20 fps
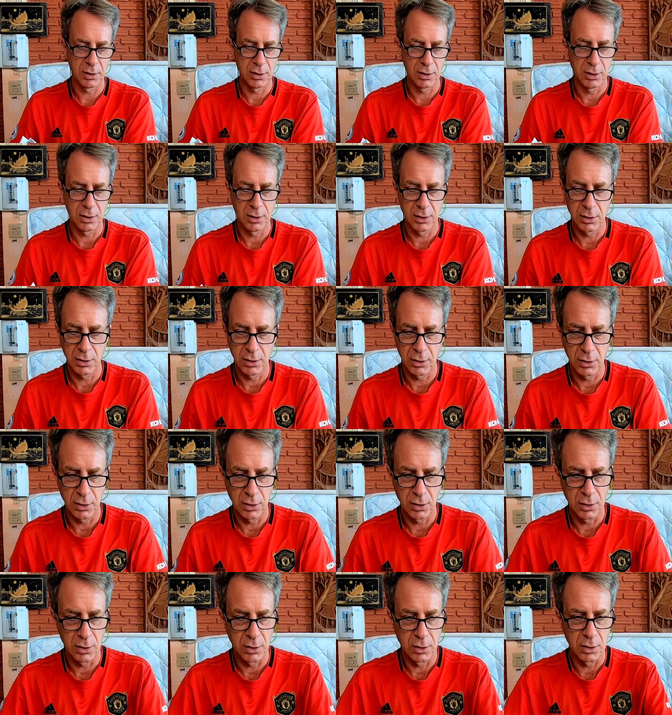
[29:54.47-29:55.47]

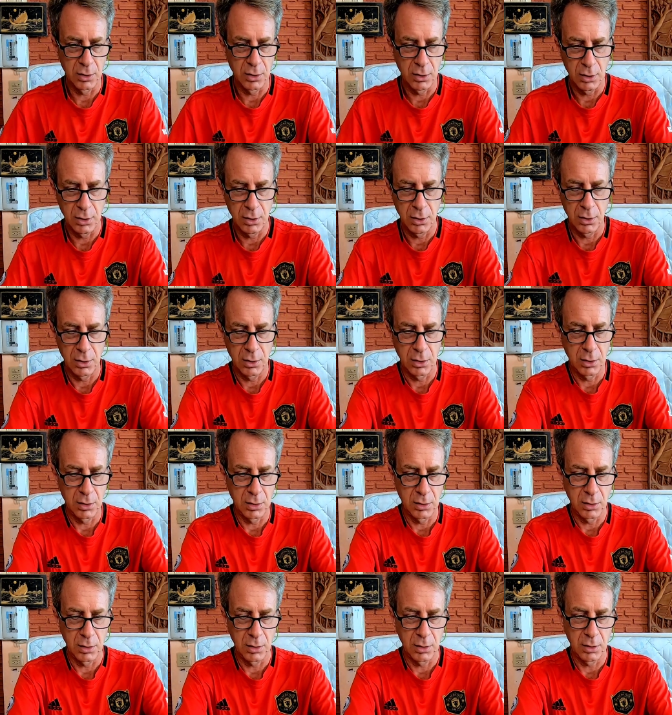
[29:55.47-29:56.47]

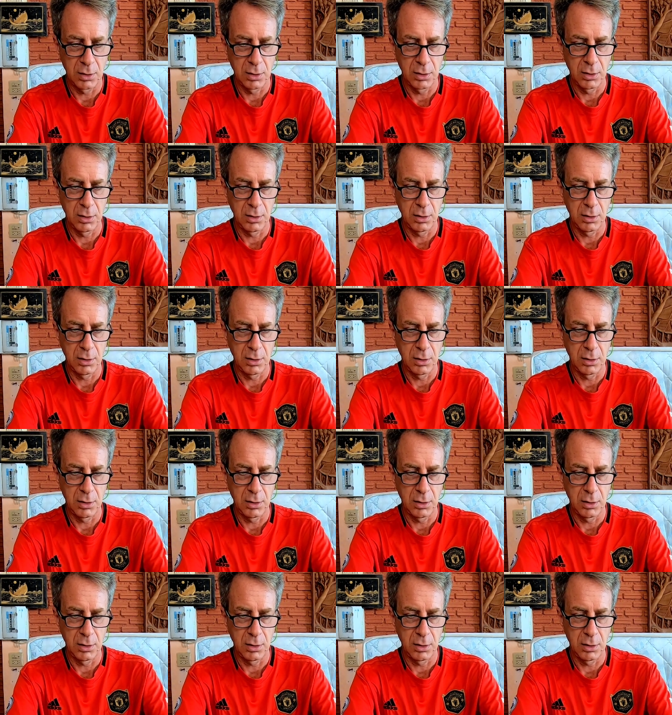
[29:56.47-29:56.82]
(silence)